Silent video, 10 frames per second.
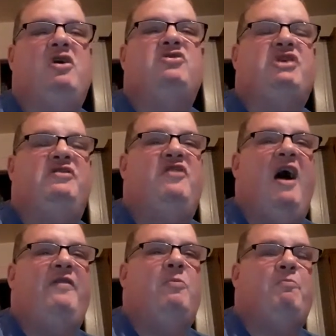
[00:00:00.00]
There's
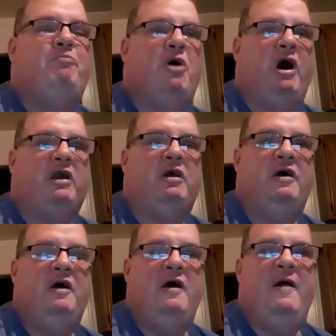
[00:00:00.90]
another book
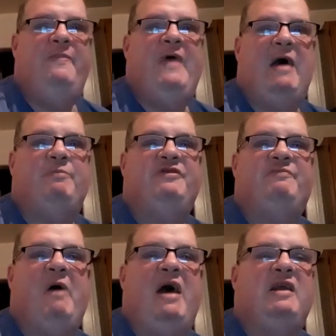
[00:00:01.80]
that is
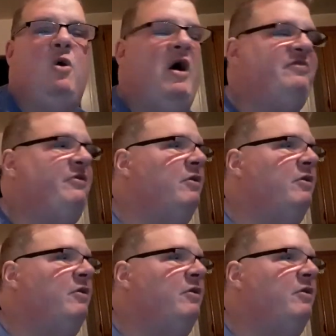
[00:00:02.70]
by the author,